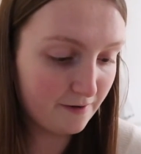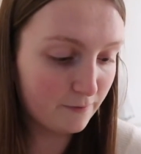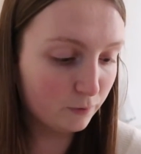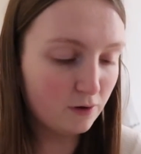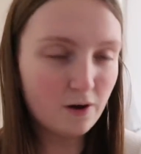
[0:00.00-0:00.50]
I've
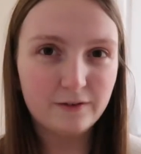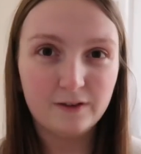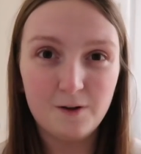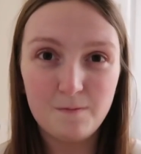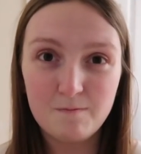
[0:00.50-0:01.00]
also got
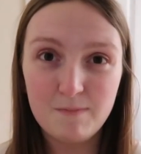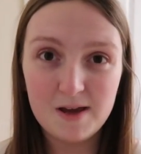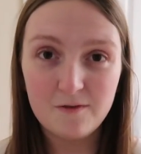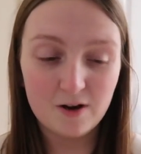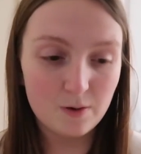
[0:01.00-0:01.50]
some
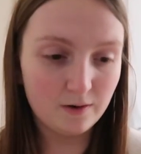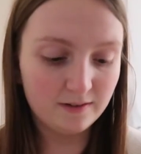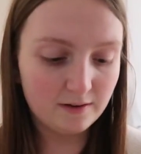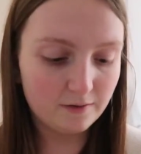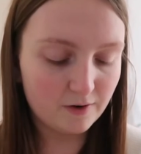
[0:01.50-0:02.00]
meat-free
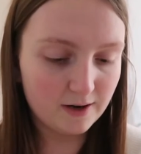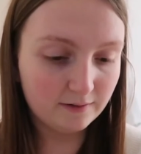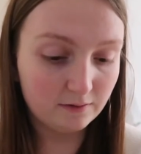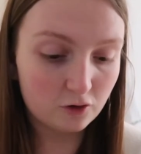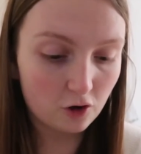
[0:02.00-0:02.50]
ones in the
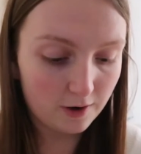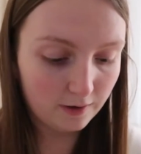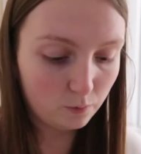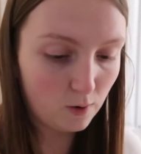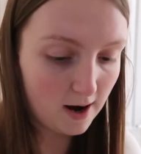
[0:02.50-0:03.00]
freezer to try
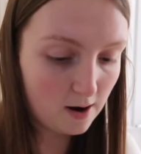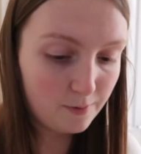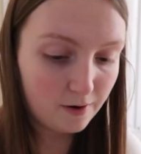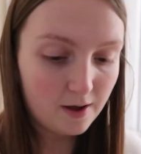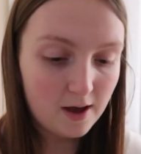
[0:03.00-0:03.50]
as well,
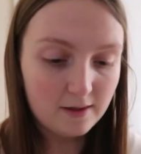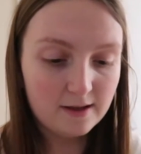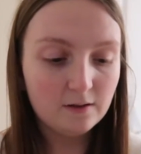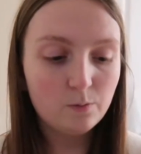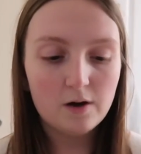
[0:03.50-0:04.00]
but
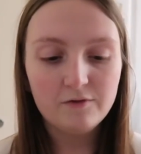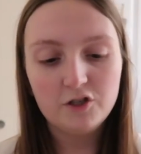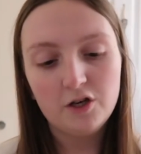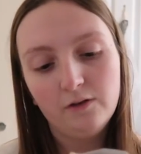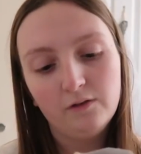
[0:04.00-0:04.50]
these were
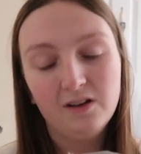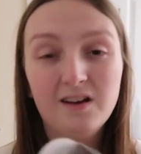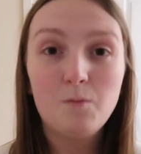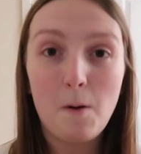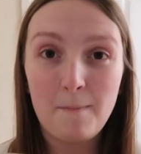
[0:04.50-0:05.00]
reduced to
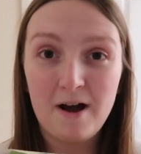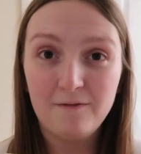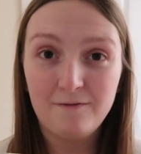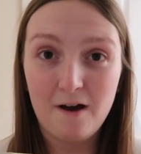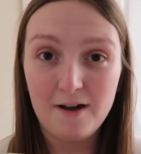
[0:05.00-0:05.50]

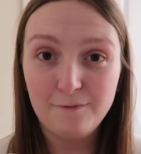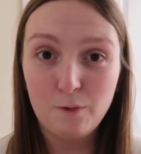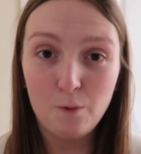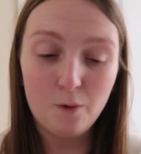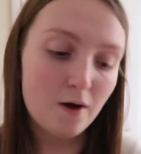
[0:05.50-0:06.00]

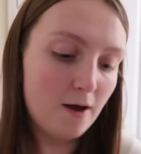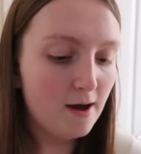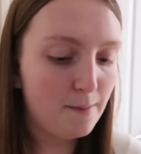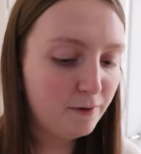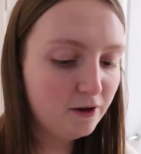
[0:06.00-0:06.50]
£1.34,
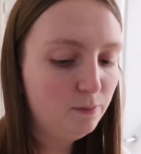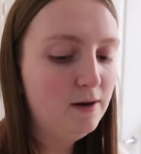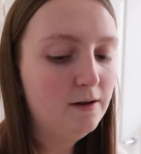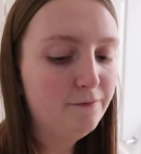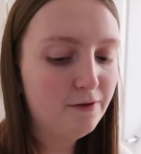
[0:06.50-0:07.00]
and because we
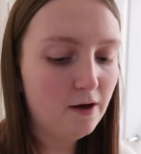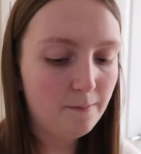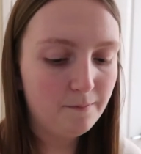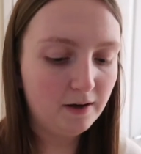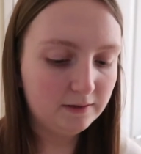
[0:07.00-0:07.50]
love
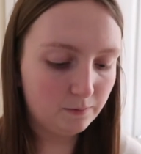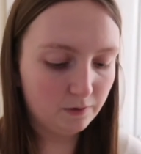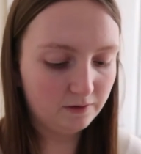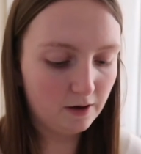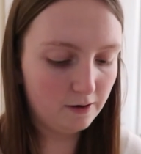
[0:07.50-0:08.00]
them, I didn't
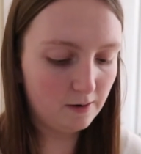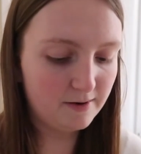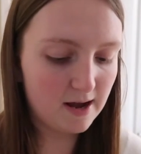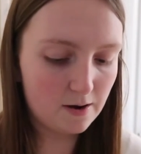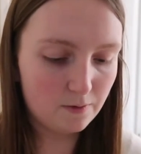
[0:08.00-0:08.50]
want to turn them
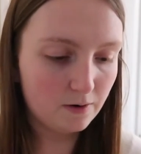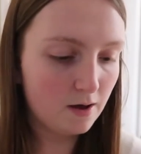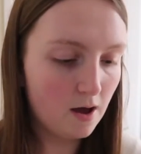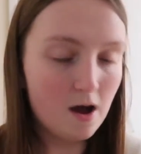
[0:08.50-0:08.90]
down.